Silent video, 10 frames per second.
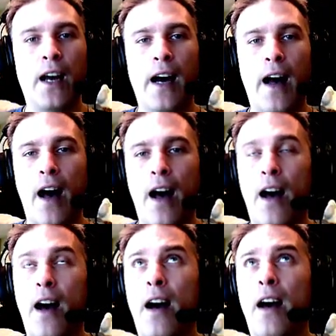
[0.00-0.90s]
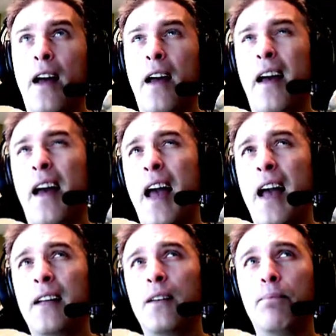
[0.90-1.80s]

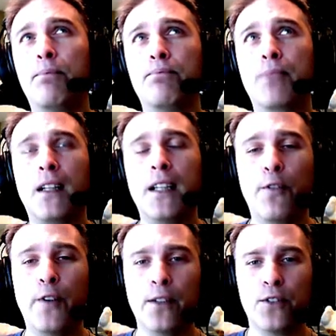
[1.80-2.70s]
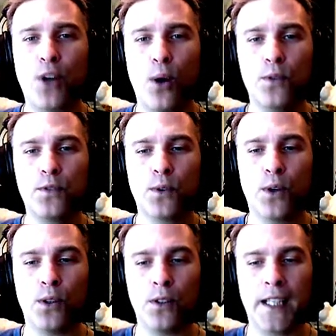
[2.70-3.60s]
and Clickfunnels
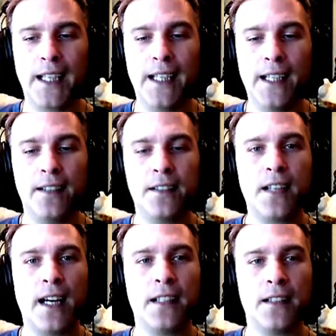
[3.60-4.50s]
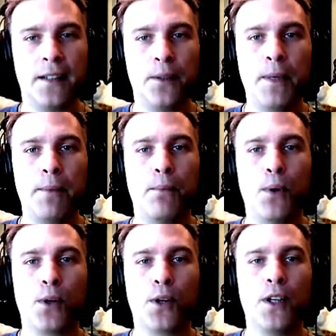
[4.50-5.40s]
overall is a little bit
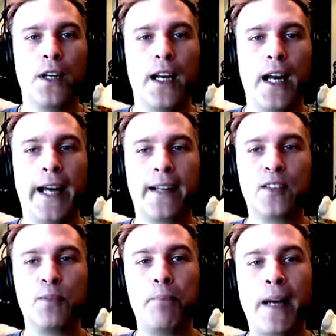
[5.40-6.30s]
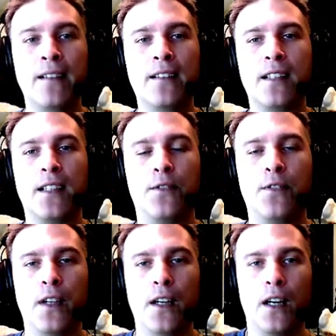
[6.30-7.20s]
more expensive